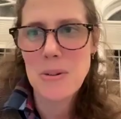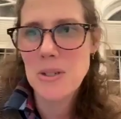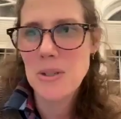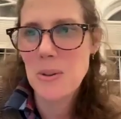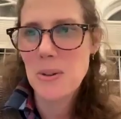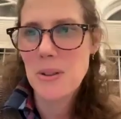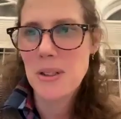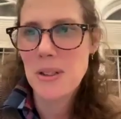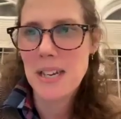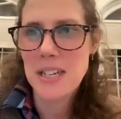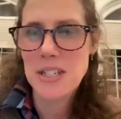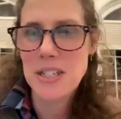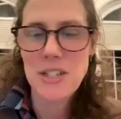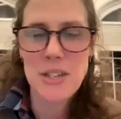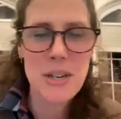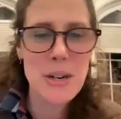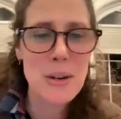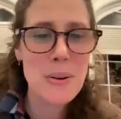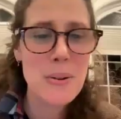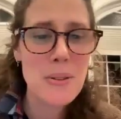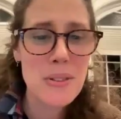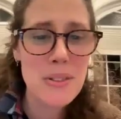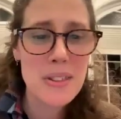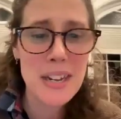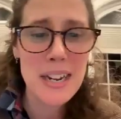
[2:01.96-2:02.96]
we're so glad you're
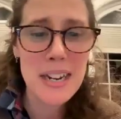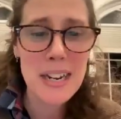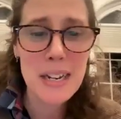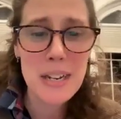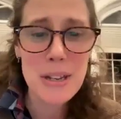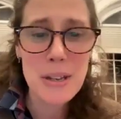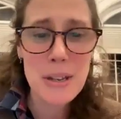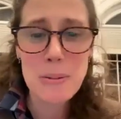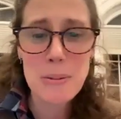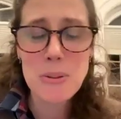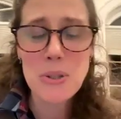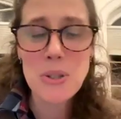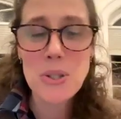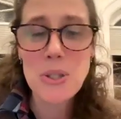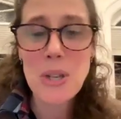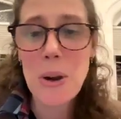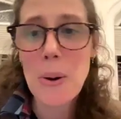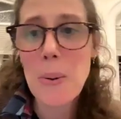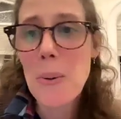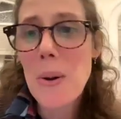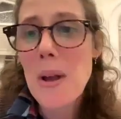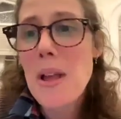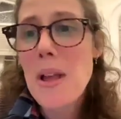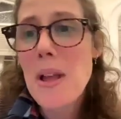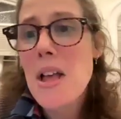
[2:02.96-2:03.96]
here. Thank you.
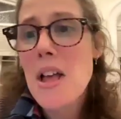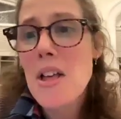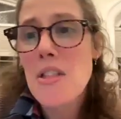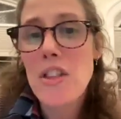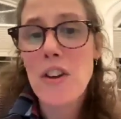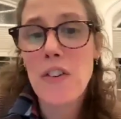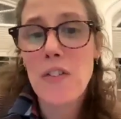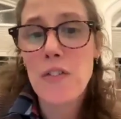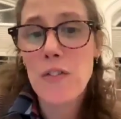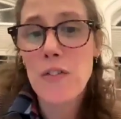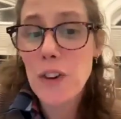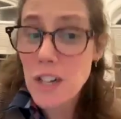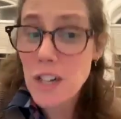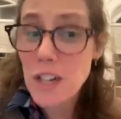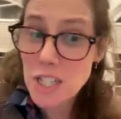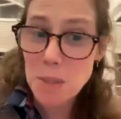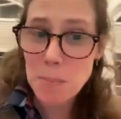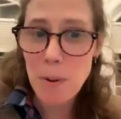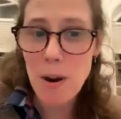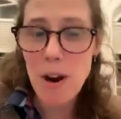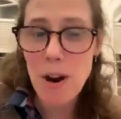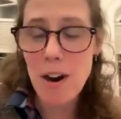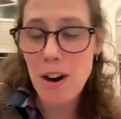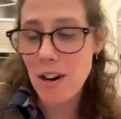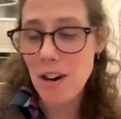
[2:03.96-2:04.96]
So, the
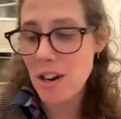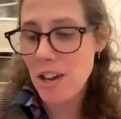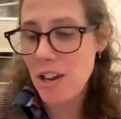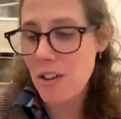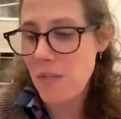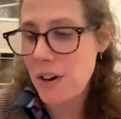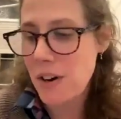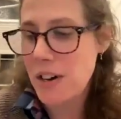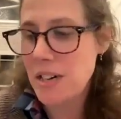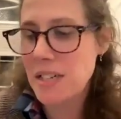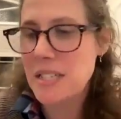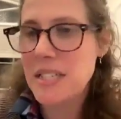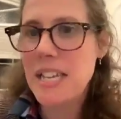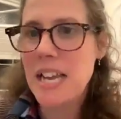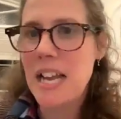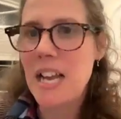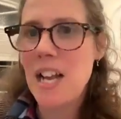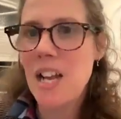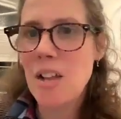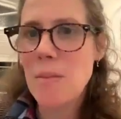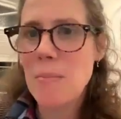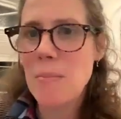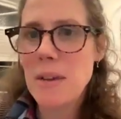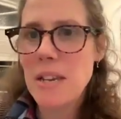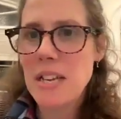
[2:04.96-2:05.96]
first part of our
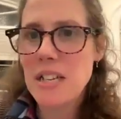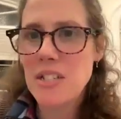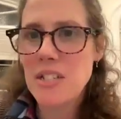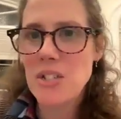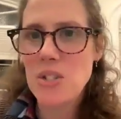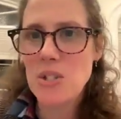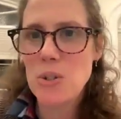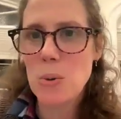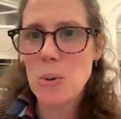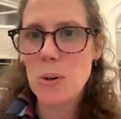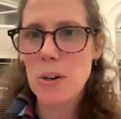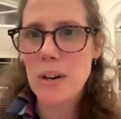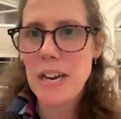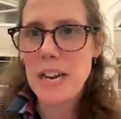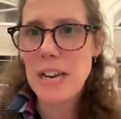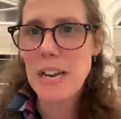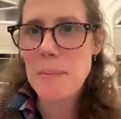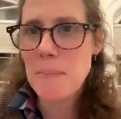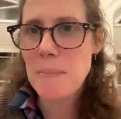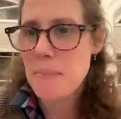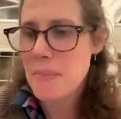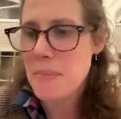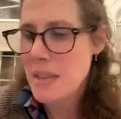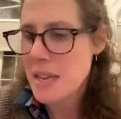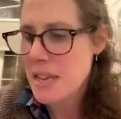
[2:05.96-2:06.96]
Tell Me a
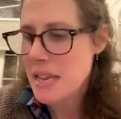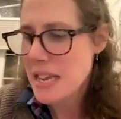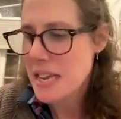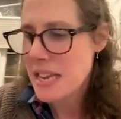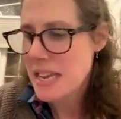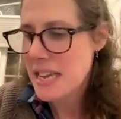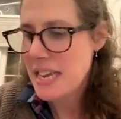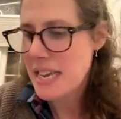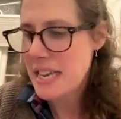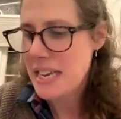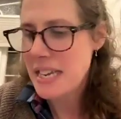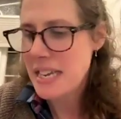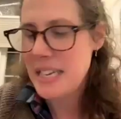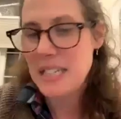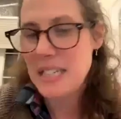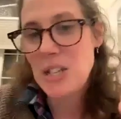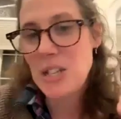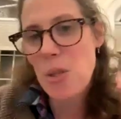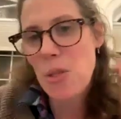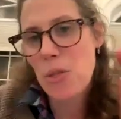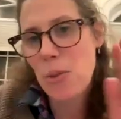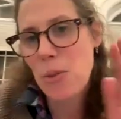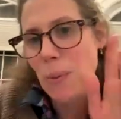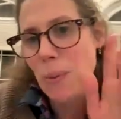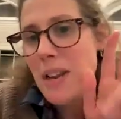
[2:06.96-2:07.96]
Story is
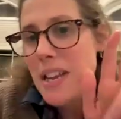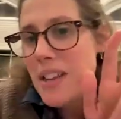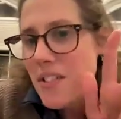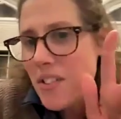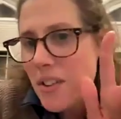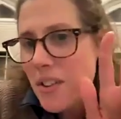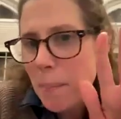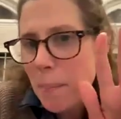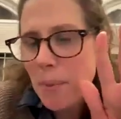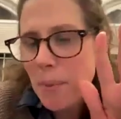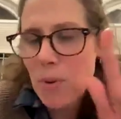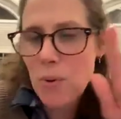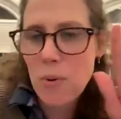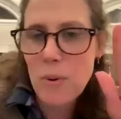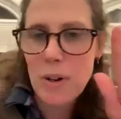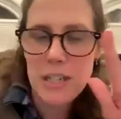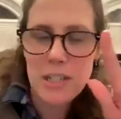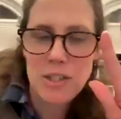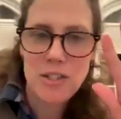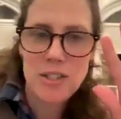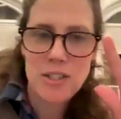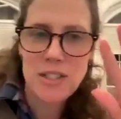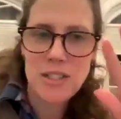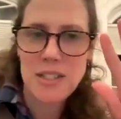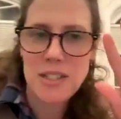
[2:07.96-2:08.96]
three simple
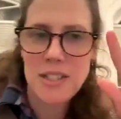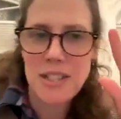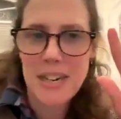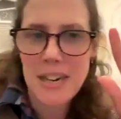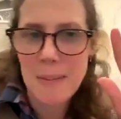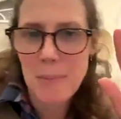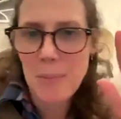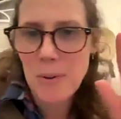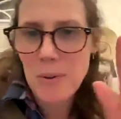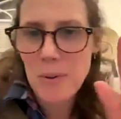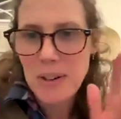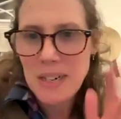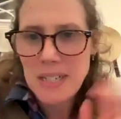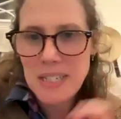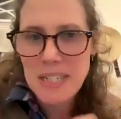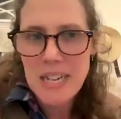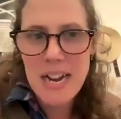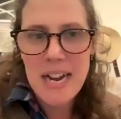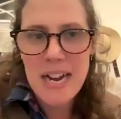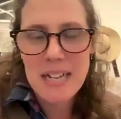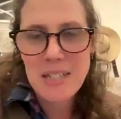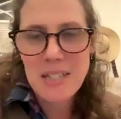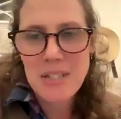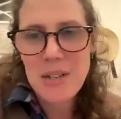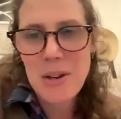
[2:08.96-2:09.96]
questions that I'm going
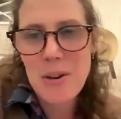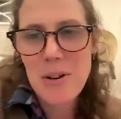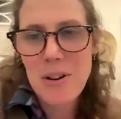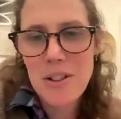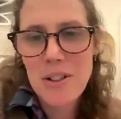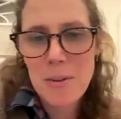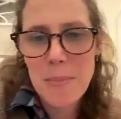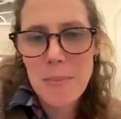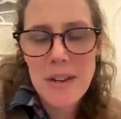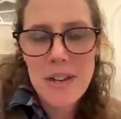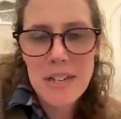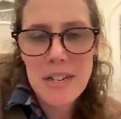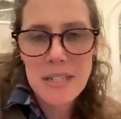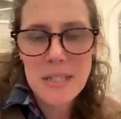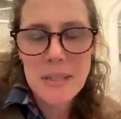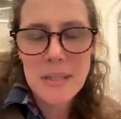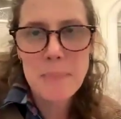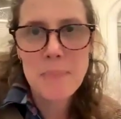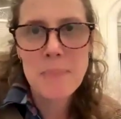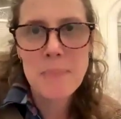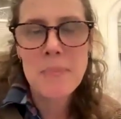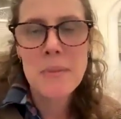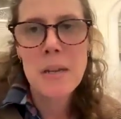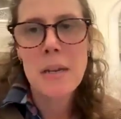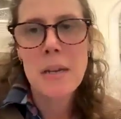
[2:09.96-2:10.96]
to ask the author
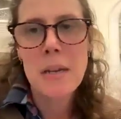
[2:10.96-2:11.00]
because